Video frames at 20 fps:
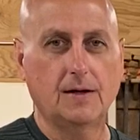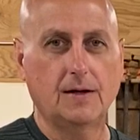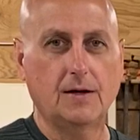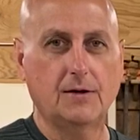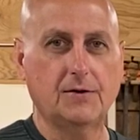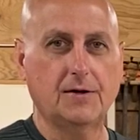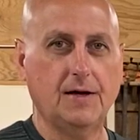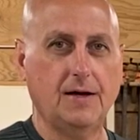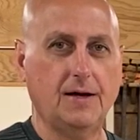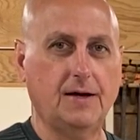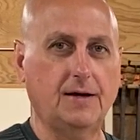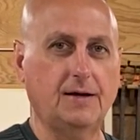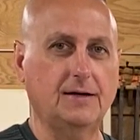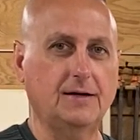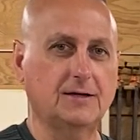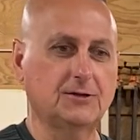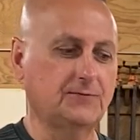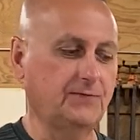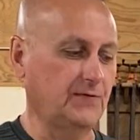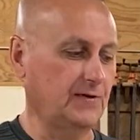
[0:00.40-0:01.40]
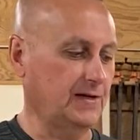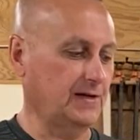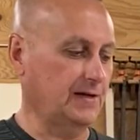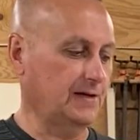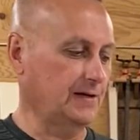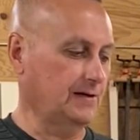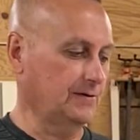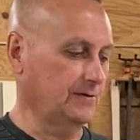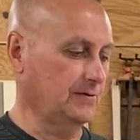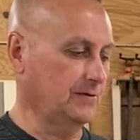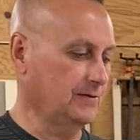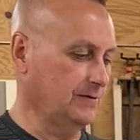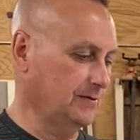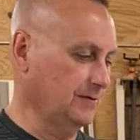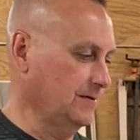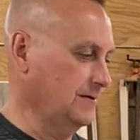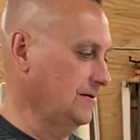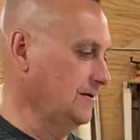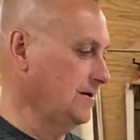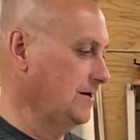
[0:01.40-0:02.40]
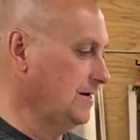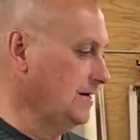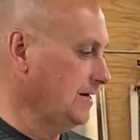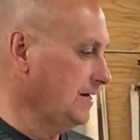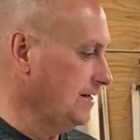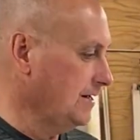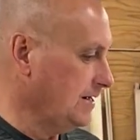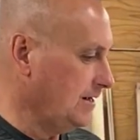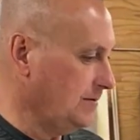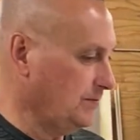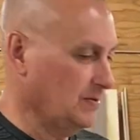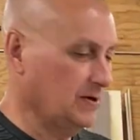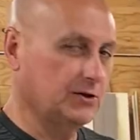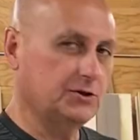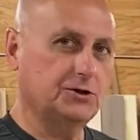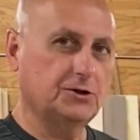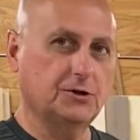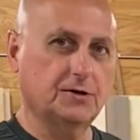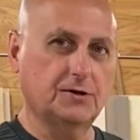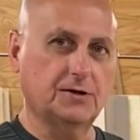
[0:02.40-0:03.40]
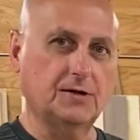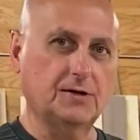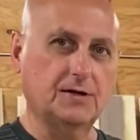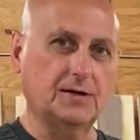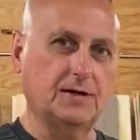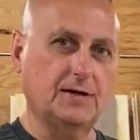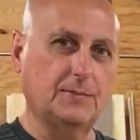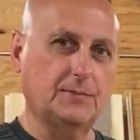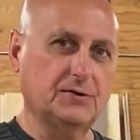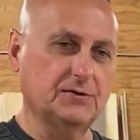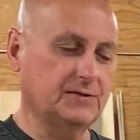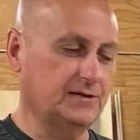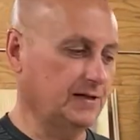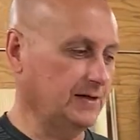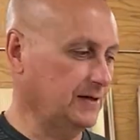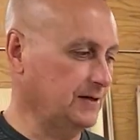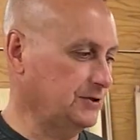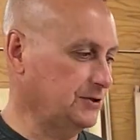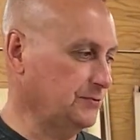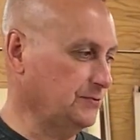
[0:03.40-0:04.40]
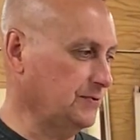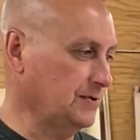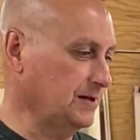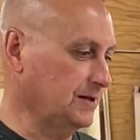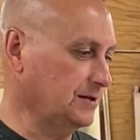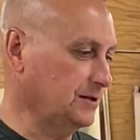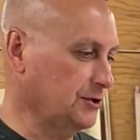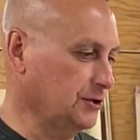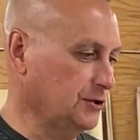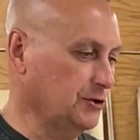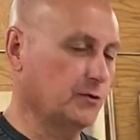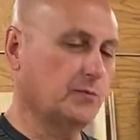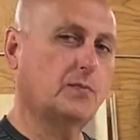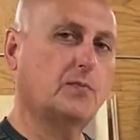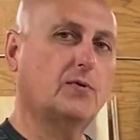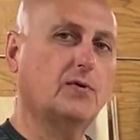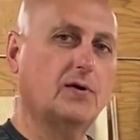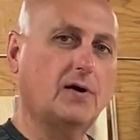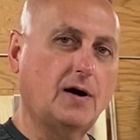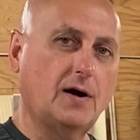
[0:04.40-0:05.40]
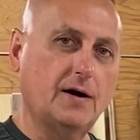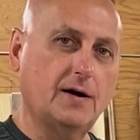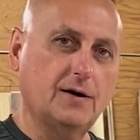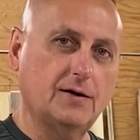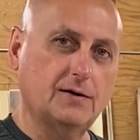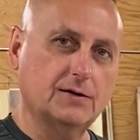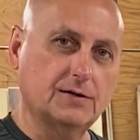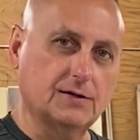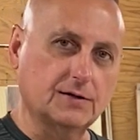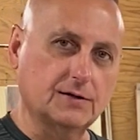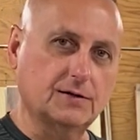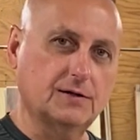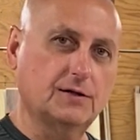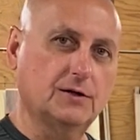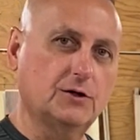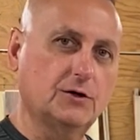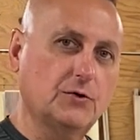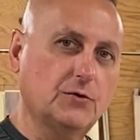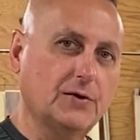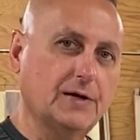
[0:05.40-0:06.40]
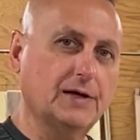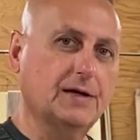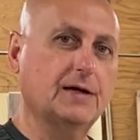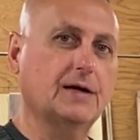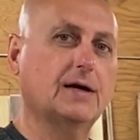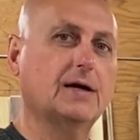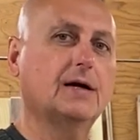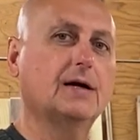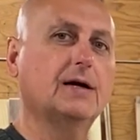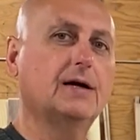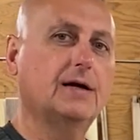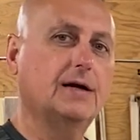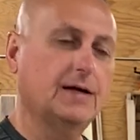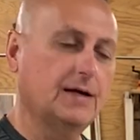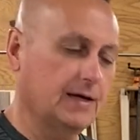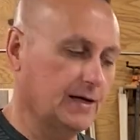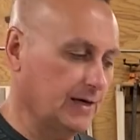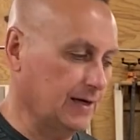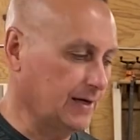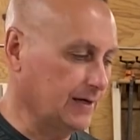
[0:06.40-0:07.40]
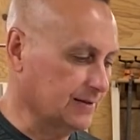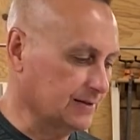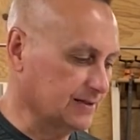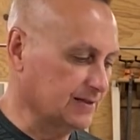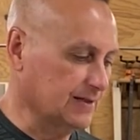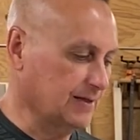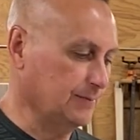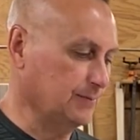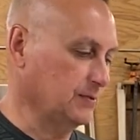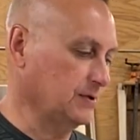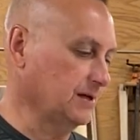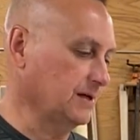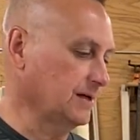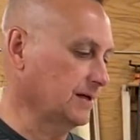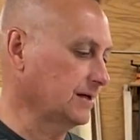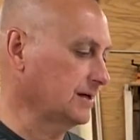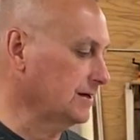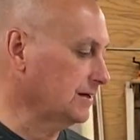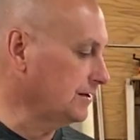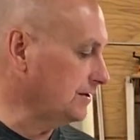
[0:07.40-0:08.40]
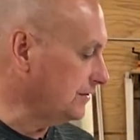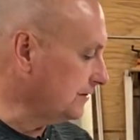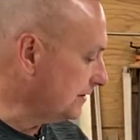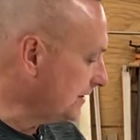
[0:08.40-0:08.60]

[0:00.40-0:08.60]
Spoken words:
Okay, in this video, I'm going to show you a couple things you want to do prior to gluing and assembling your